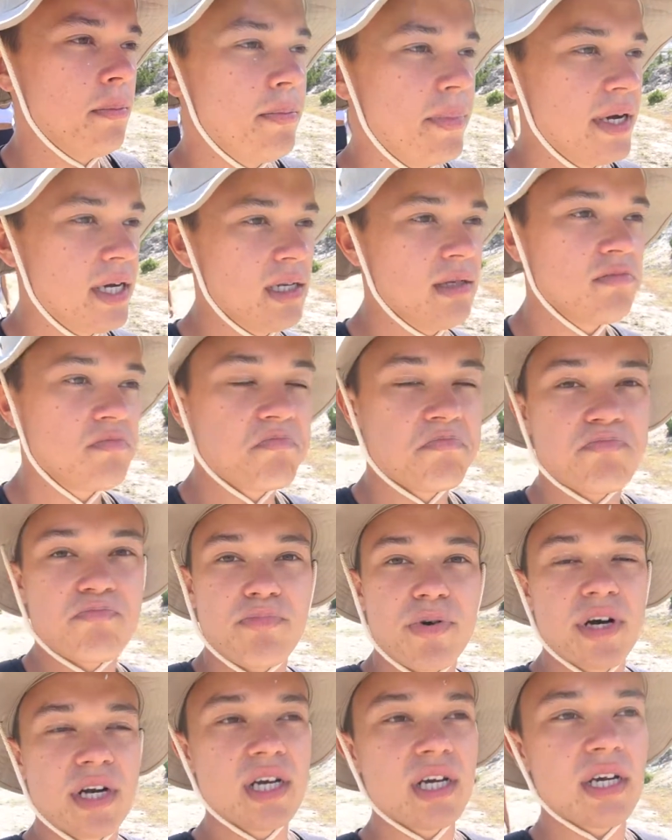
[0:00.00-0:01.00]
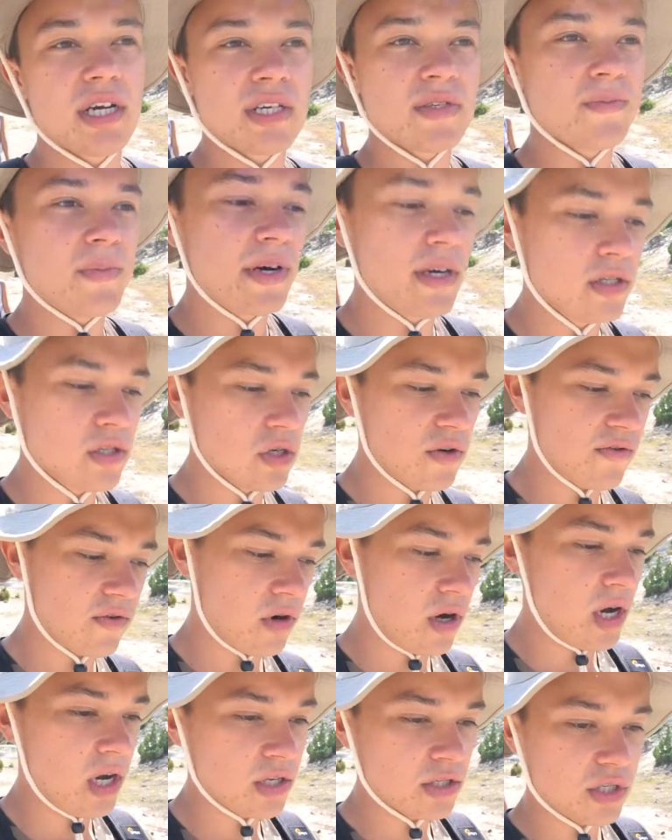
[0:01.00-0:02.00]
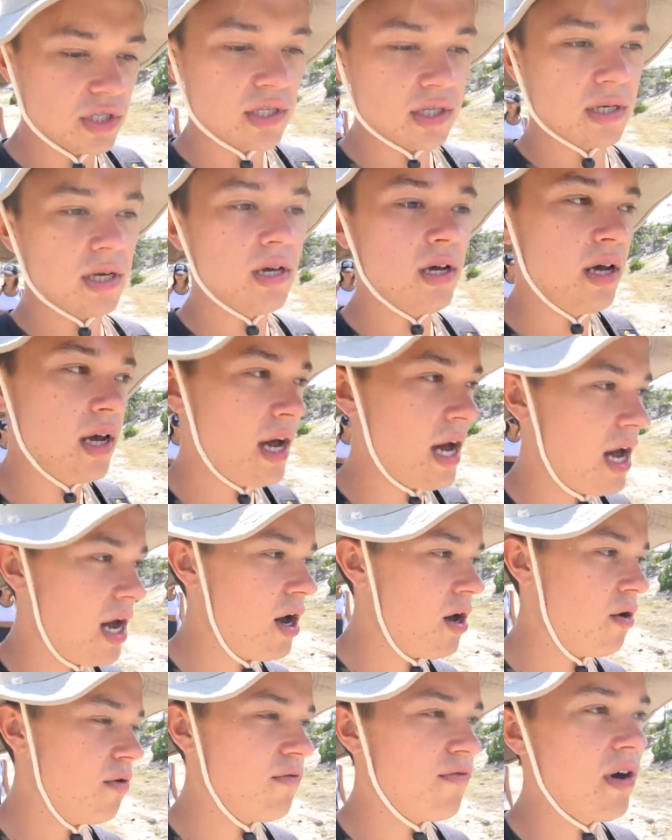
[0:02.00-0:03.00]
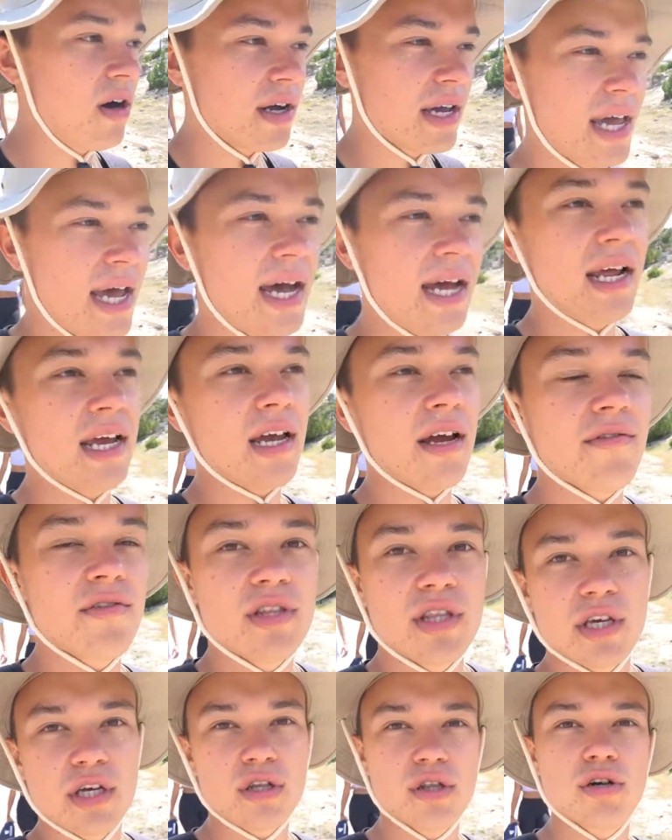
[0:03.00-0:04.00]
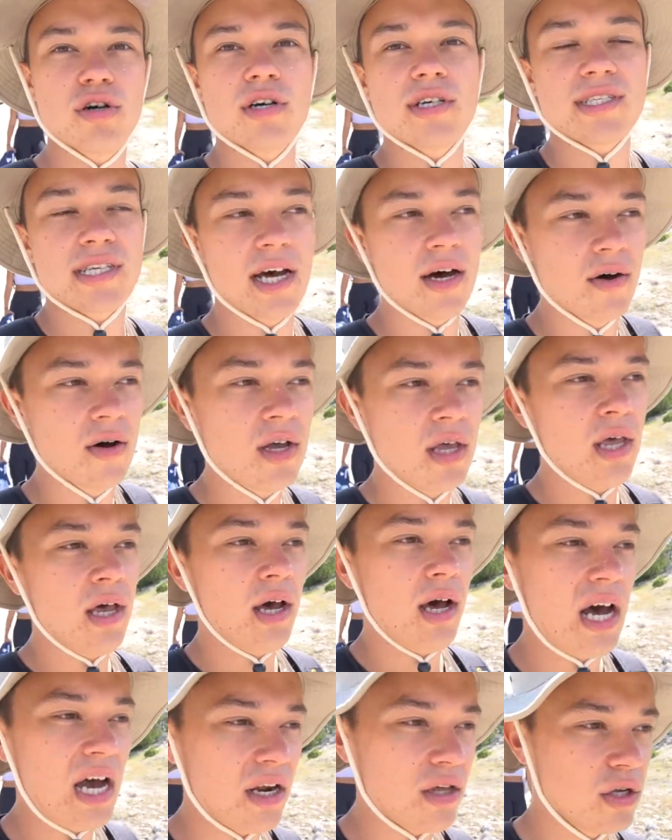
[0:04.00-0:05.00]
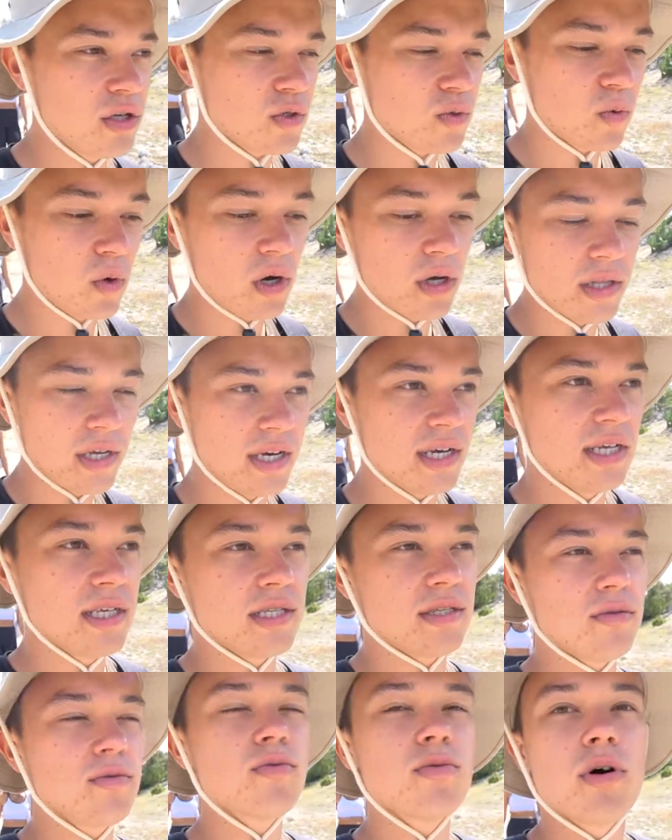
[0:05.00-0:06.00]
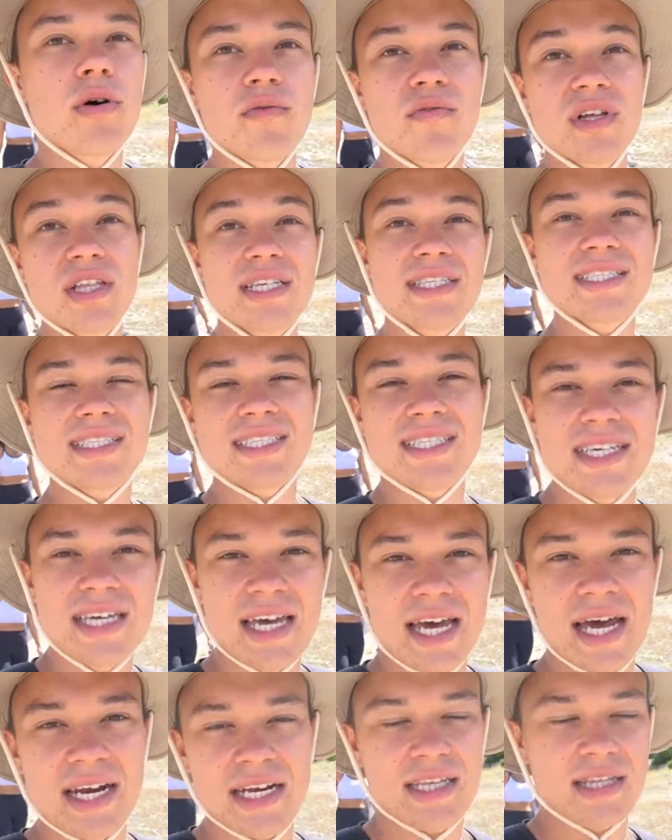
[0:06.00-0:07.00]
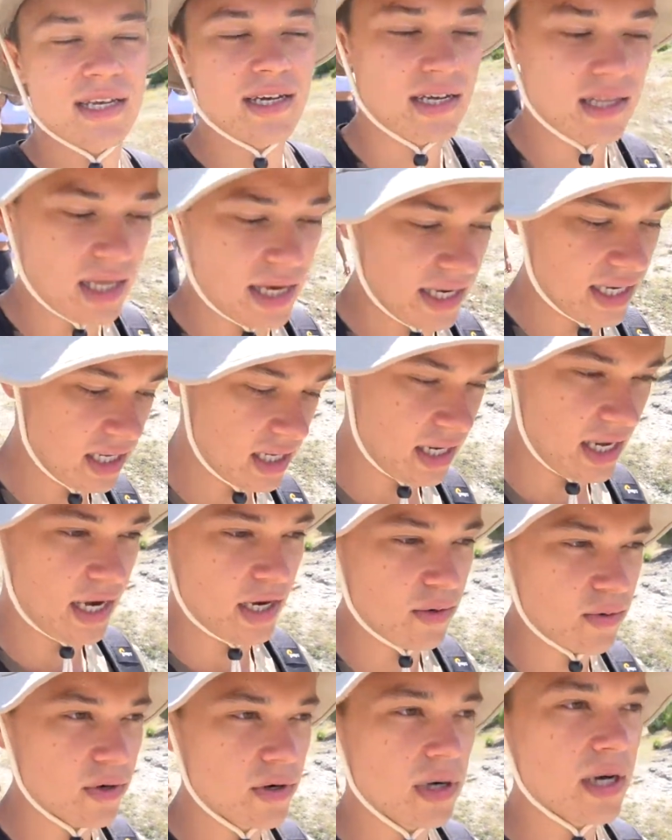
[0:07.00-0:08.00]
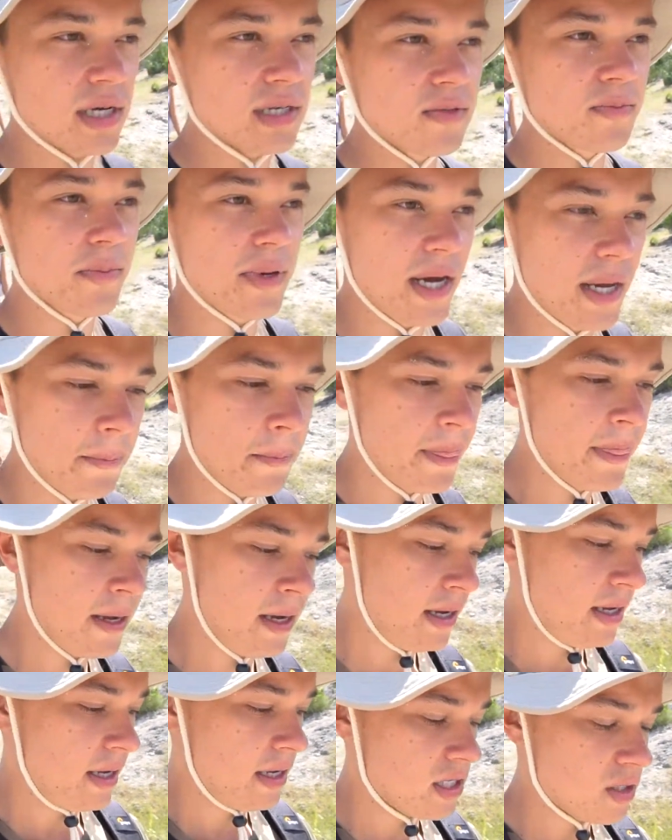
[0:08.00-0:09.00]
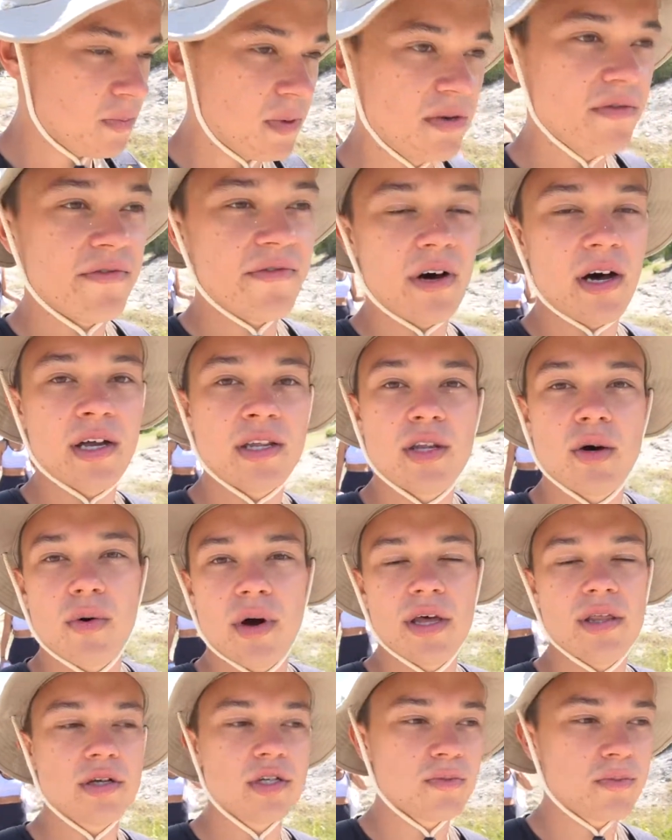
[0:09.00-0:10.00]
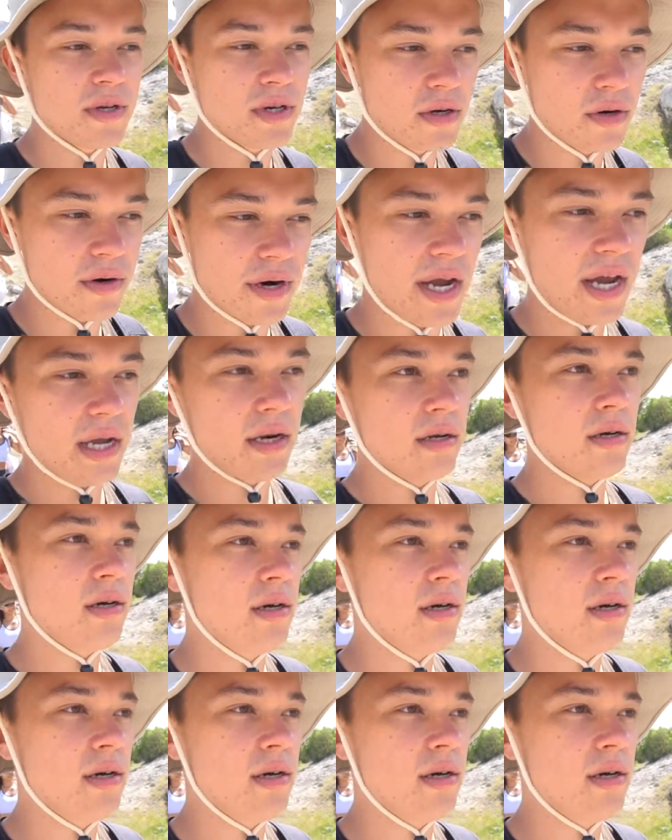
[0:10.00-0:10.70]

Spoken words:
But pretty good experience overall. Just how volcanic everything looks, how out of this world it is. You won't really see anything like it anywhere else, but it's been fun. The weather's been great.